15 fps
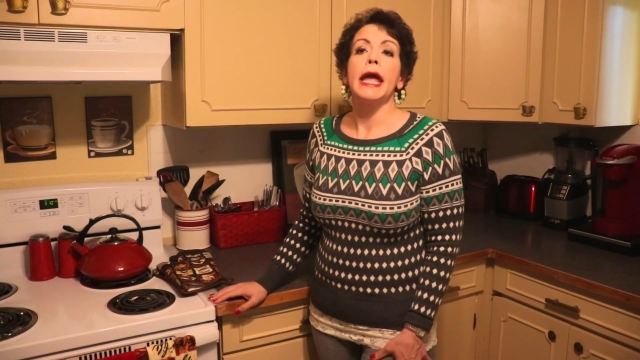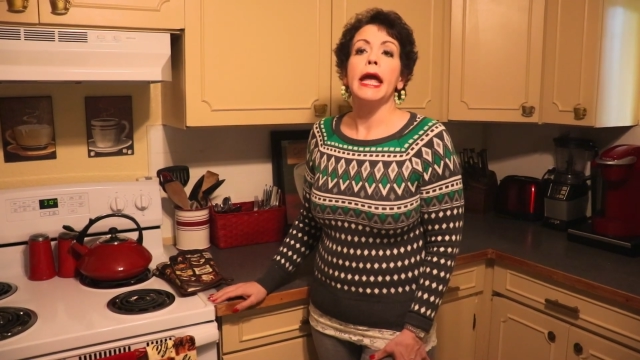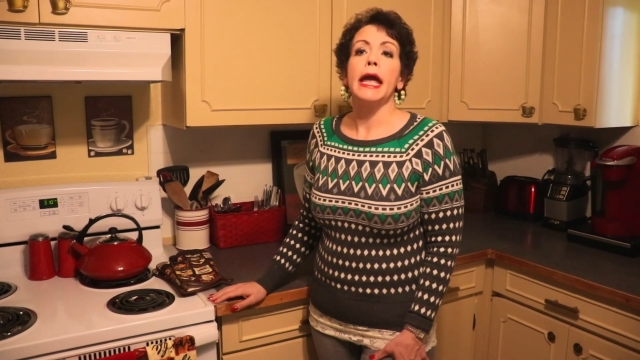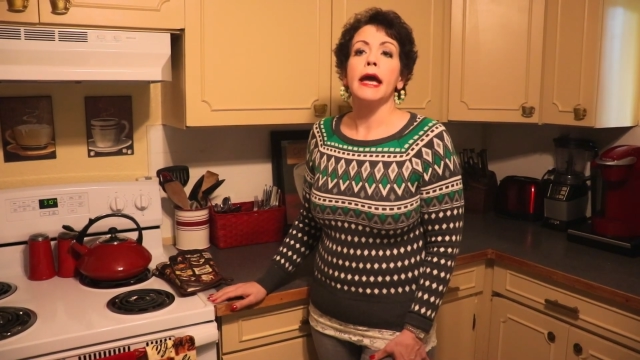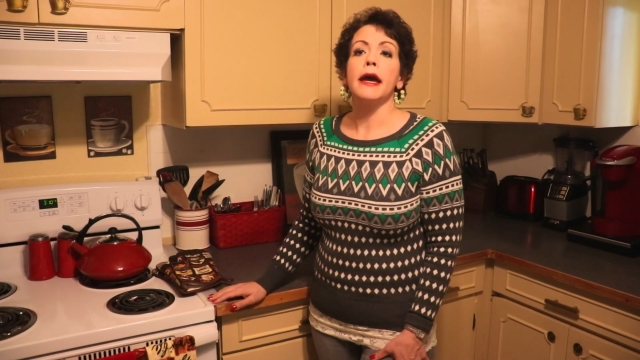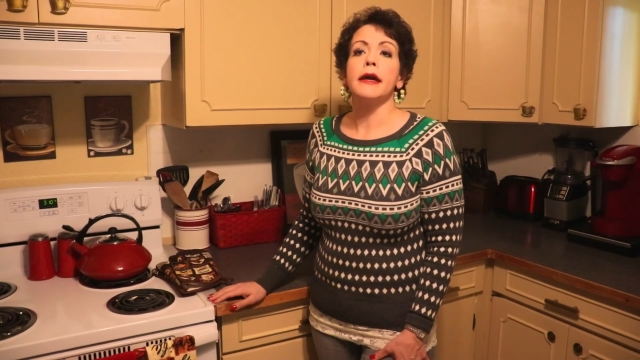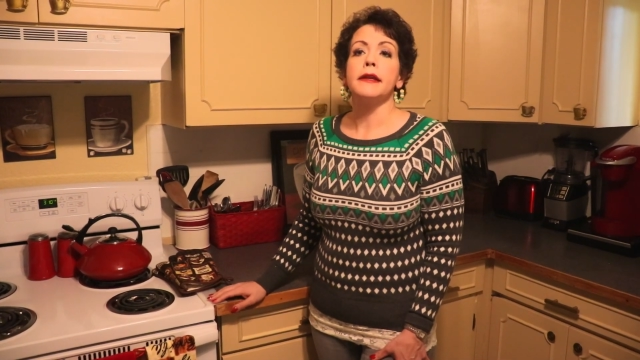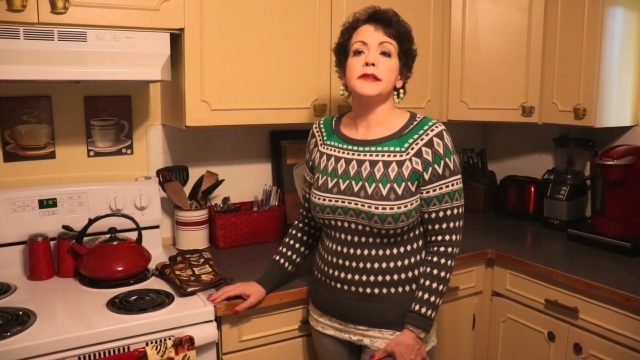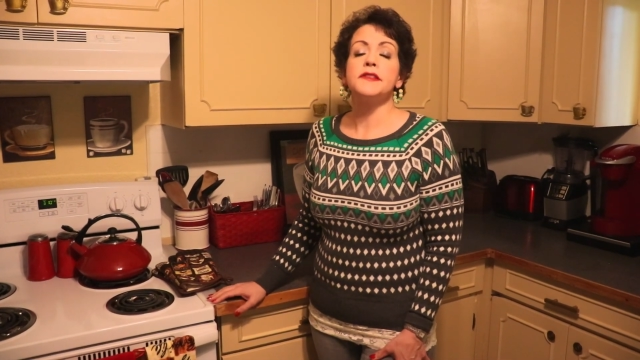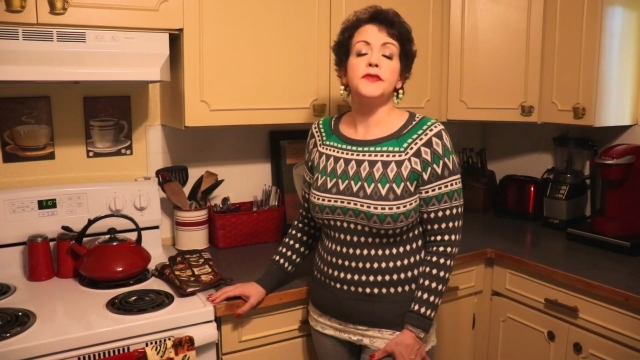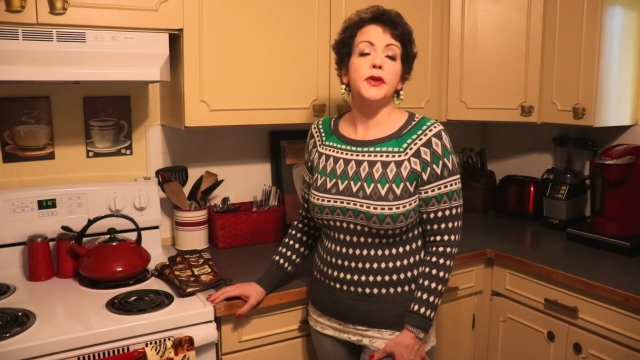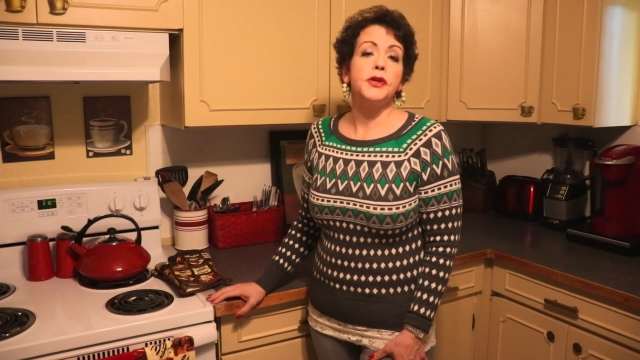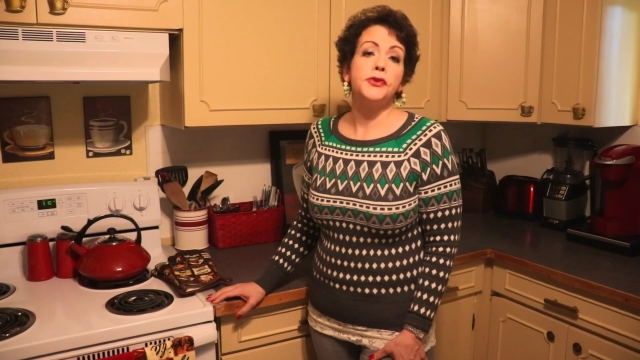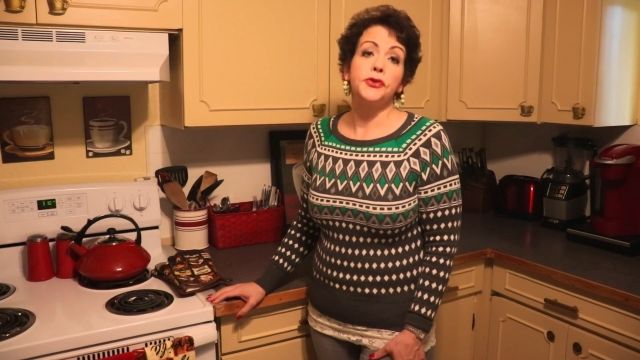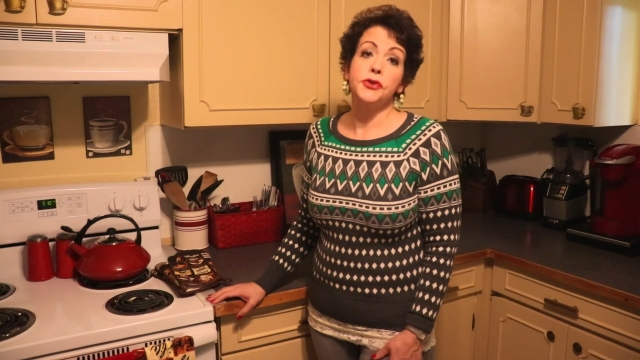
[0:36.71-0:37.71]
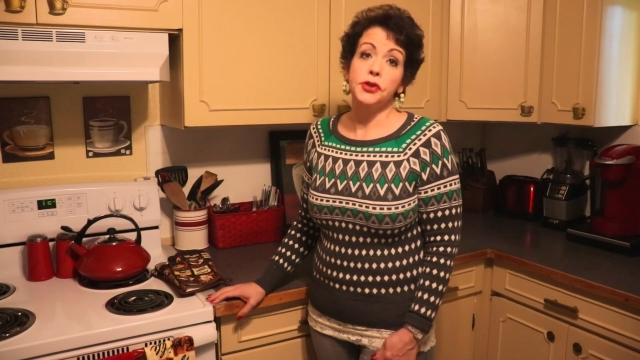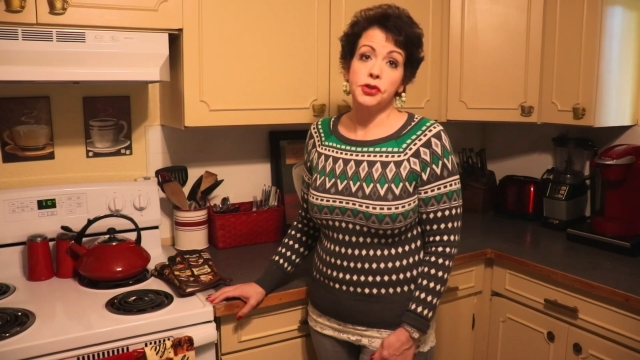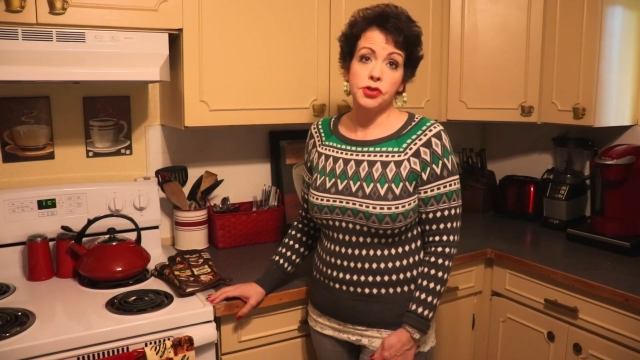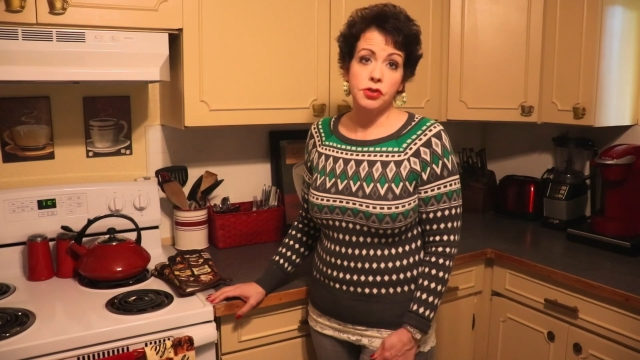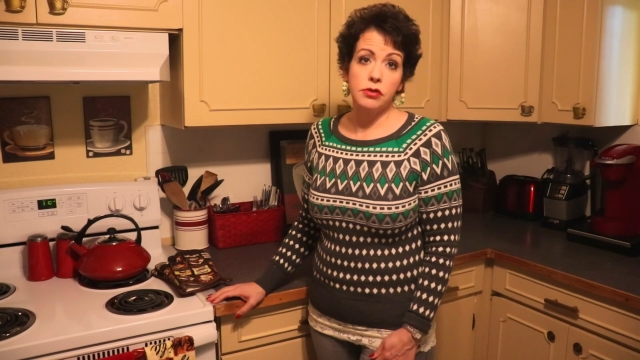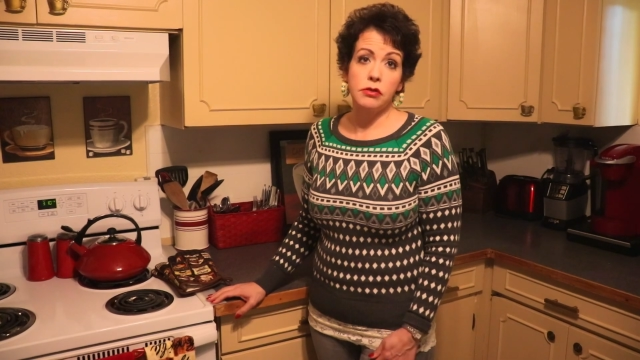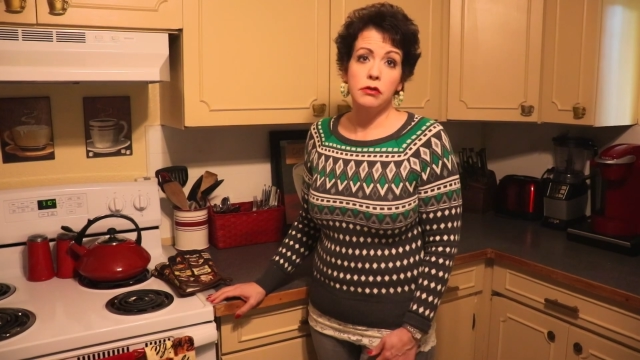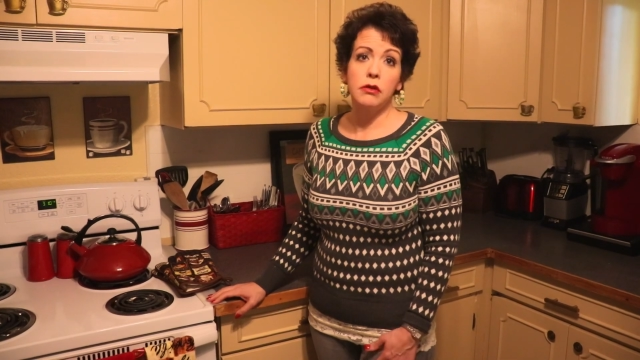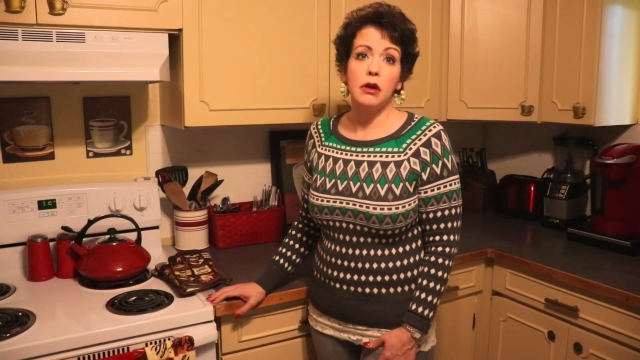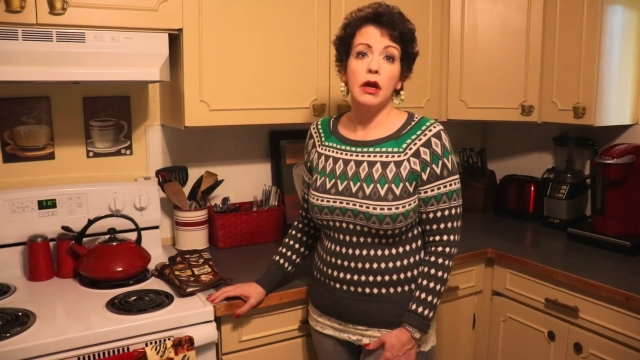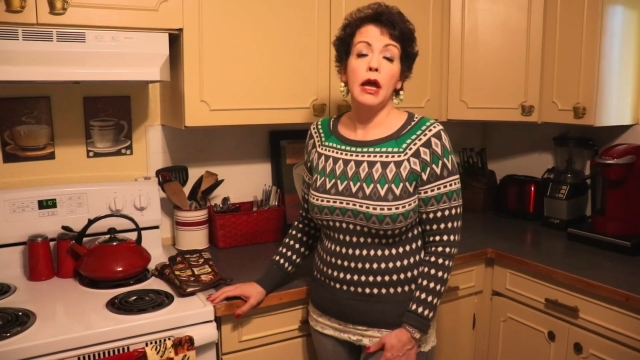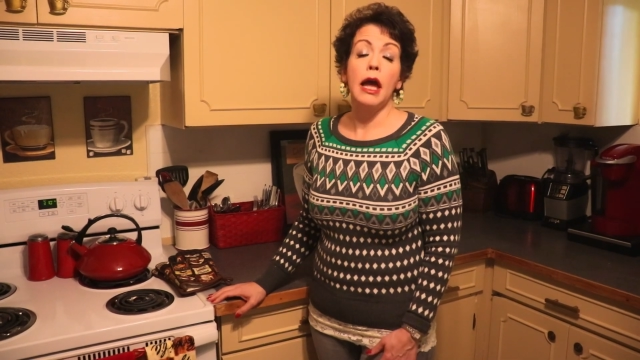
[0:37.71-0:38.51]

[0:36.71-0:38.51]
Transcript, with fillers: and it's very traditional